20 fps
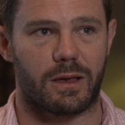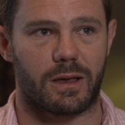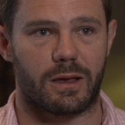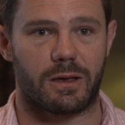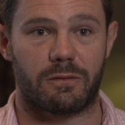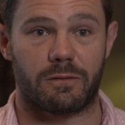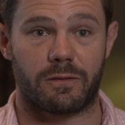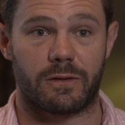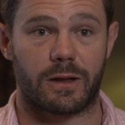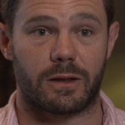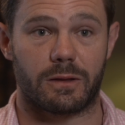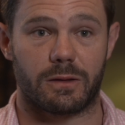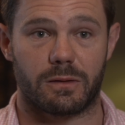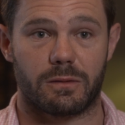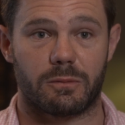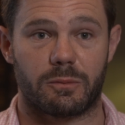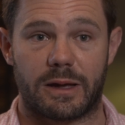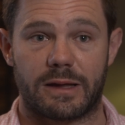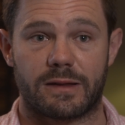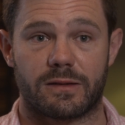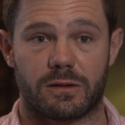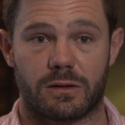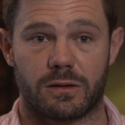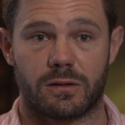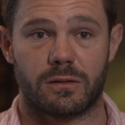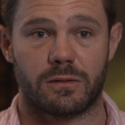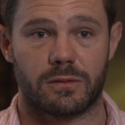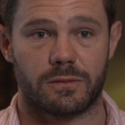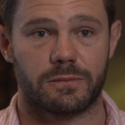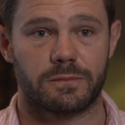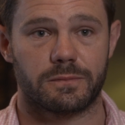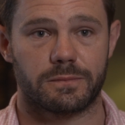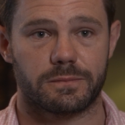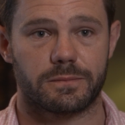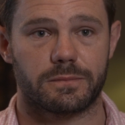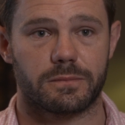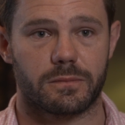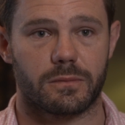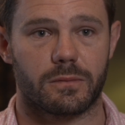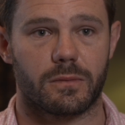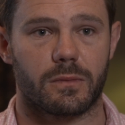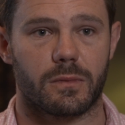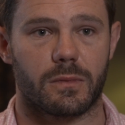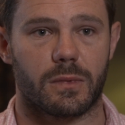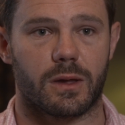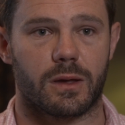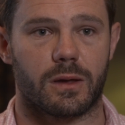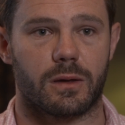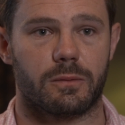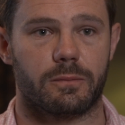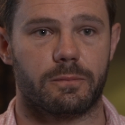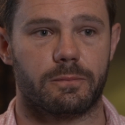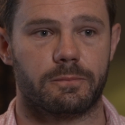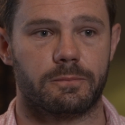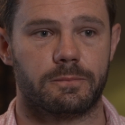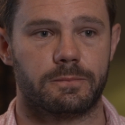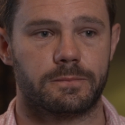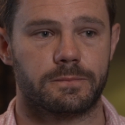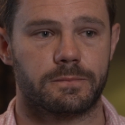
it felt better. And